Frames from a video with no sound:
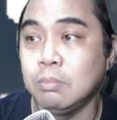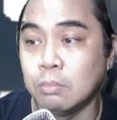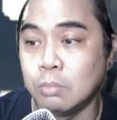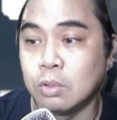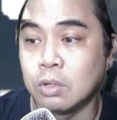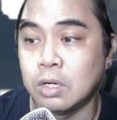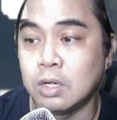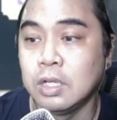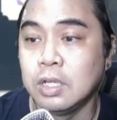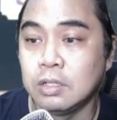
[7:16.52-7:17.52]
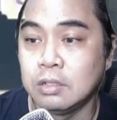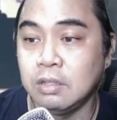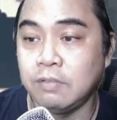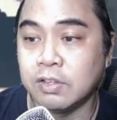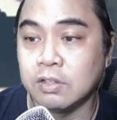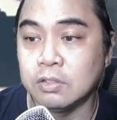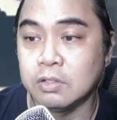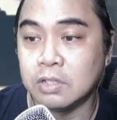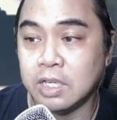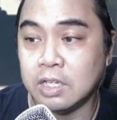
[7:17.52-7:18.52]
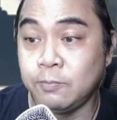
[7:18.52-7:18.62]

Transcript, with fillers: more difficult to kill.